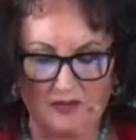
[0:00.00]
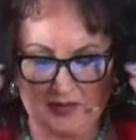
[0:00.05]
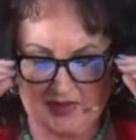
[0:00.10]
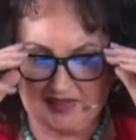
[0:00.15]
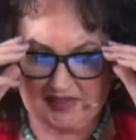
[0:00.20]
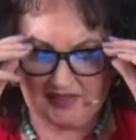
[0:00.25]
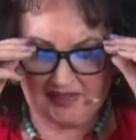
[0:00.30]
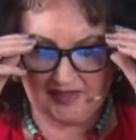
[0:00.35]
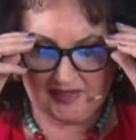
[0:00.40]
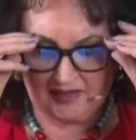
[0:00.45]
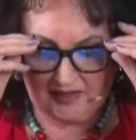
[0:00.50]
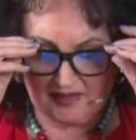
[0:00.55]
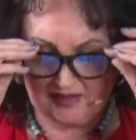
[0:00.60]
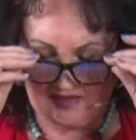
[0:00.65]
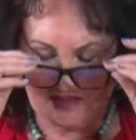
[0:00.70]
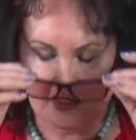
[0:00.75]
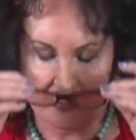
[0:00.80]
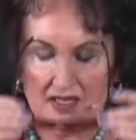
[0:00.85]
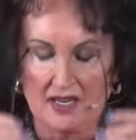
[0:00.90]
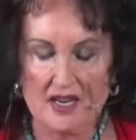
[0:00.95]
my son, I
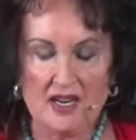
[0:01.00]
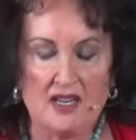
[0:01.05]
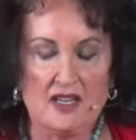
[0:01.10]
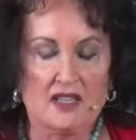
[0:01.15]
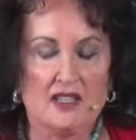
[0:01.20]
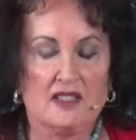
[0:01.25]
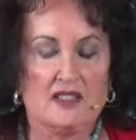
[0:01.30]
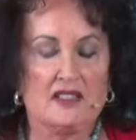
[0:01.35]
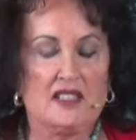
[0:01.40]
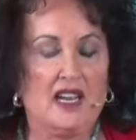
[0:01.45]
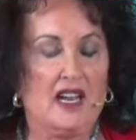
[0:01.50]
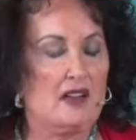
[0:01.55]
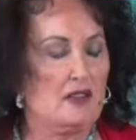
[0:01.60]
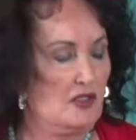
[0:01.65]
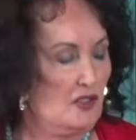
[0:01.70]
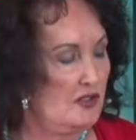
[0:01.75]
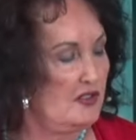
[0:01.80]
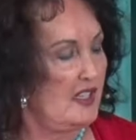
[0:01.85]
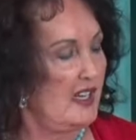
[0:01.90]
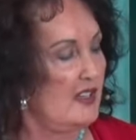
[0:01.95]
said, Yeah,
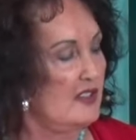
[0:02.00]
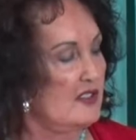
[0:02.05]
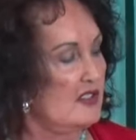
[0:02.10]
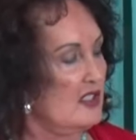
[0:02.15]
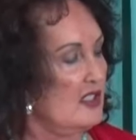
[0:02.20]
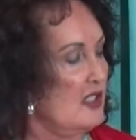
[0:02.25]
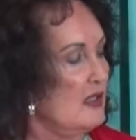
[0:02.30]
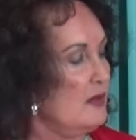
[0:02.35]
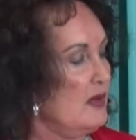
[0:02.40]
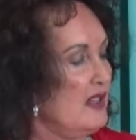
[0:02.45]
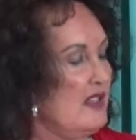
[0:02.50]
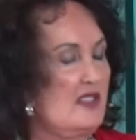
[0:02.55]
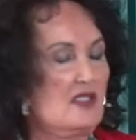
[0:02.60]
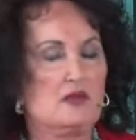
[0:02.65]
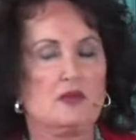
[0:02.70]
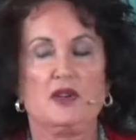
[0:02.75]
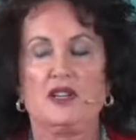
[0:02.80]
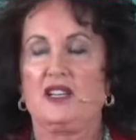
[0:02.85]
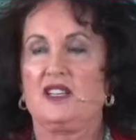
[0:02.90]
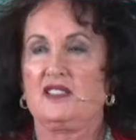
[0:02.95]
your daughter's going to be
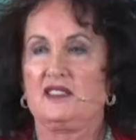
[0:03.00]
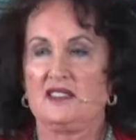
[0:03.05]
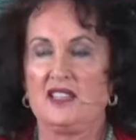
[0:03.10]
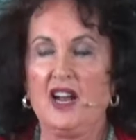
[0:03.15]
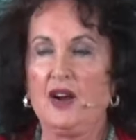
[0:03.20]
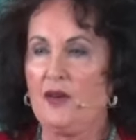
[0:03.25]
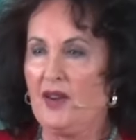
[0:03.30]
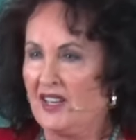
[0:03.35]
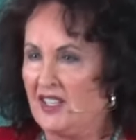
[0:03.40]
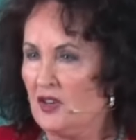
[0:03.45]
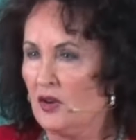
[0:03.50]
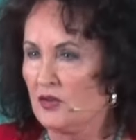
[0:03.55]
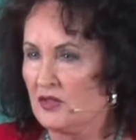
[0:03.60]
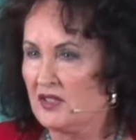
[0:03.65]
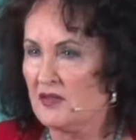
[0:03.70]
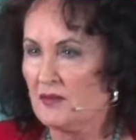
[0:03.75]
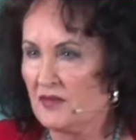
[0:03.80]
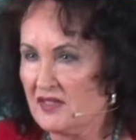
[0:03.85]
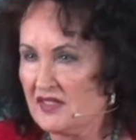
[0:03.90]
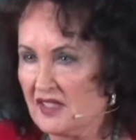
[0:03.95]
this way because now I know
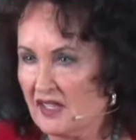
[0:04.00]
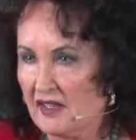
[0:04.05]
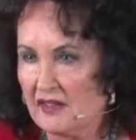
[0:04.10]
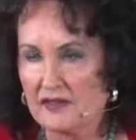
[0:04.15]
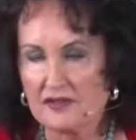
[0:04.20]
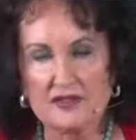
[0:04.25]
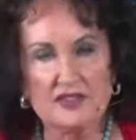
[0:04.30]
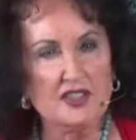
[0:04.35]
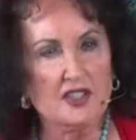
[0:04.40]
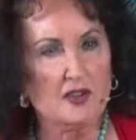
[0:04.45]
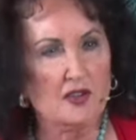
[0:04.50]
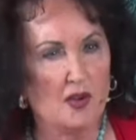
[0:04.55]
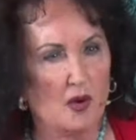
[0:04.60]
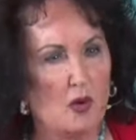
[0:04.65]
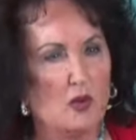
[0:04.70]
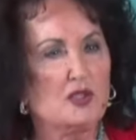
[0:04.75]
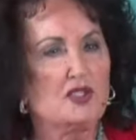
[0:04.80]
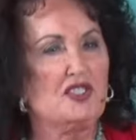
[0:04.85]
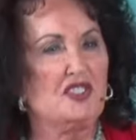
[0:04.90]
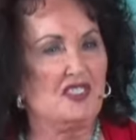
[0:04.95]
some stuff. You know, the
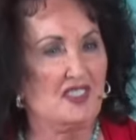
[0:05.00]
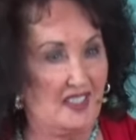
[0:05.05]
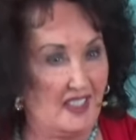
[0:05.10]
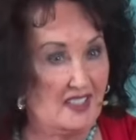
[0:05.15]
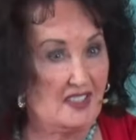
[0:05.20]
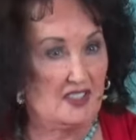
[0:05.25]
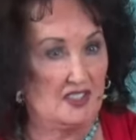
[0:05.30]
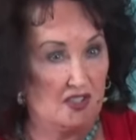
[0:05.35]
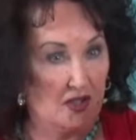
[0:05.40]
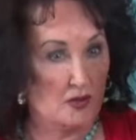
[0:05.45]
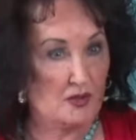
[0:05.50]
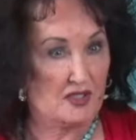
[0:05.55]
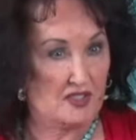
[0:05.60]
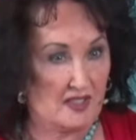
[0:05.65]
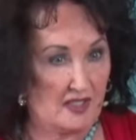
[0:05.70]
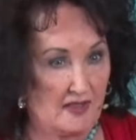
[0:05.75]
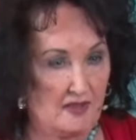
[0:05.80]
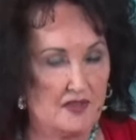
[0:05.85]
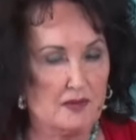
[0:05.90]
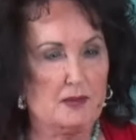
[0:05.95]
older you get, you know
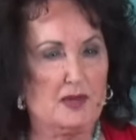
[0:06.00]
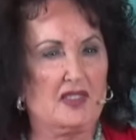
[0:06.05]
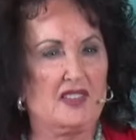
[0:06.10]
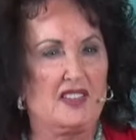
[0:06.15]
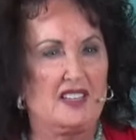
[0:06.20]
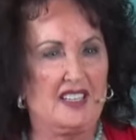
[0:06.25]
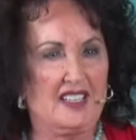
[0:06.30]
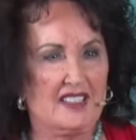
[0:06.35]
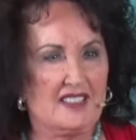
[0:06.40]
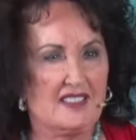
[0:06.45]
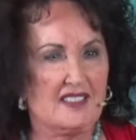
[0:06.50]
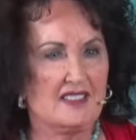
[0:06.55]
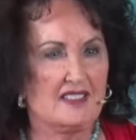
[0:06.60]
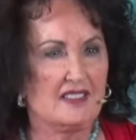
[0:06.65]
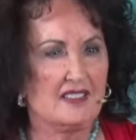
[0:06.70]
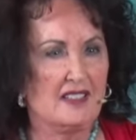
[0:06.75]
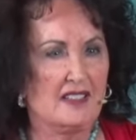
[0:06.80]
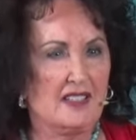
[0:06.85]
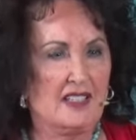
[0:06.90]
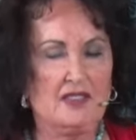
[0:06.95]
stuff, but the kids,
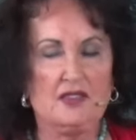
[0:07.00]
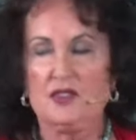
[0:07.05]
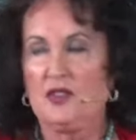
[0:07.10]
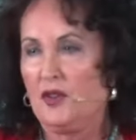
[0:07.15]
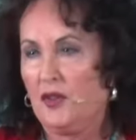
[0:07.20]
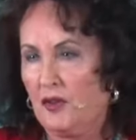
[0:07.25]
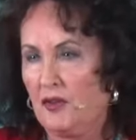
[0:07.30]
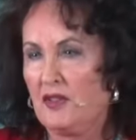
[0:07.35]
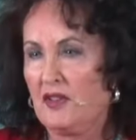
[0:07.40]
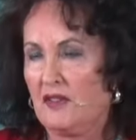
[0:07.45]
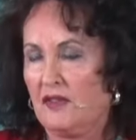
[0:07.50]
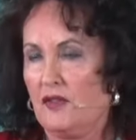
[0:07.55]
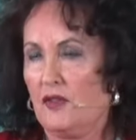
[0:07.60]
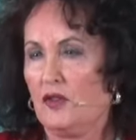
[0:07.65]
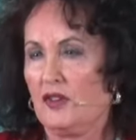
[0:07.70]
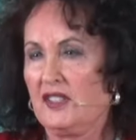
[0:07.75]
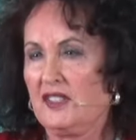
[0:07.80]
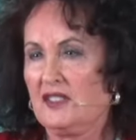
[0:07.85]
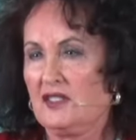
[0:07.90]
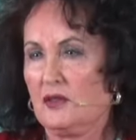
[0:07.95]
even though they're in their
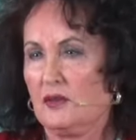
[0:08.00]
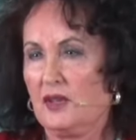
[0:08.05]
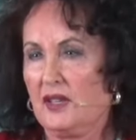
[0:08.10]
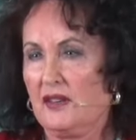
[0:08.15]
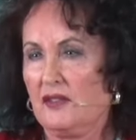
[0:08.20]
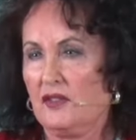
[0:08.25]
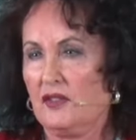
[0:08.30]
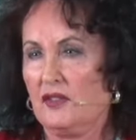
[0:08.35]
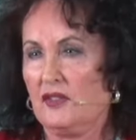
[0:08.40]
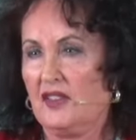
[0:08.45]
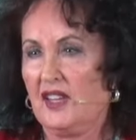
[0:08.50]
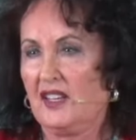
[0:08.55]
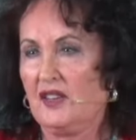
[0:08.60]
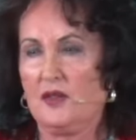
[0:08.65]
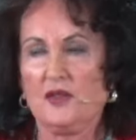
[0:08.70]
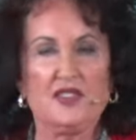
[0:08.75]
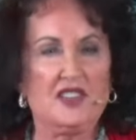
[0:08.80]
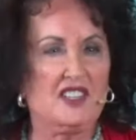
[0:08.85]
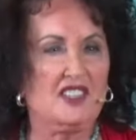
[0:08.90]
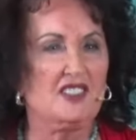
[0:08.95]
40s or whatever, they
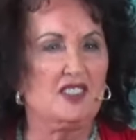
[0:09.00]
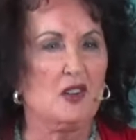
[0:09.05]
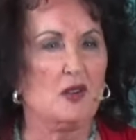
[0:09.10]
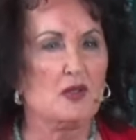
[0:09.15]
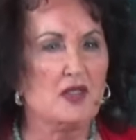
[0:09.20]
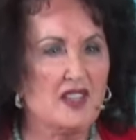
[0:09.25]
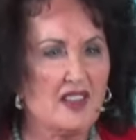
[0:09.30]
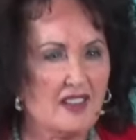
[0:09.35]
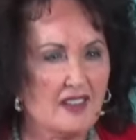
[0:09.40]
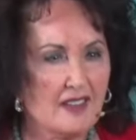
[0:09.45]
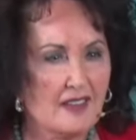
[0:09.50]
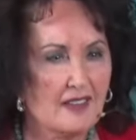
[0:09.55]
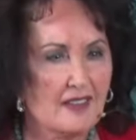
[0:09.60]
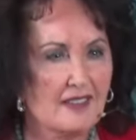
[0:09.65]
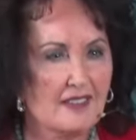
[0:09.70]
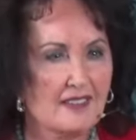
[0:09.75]
don't think you know anything.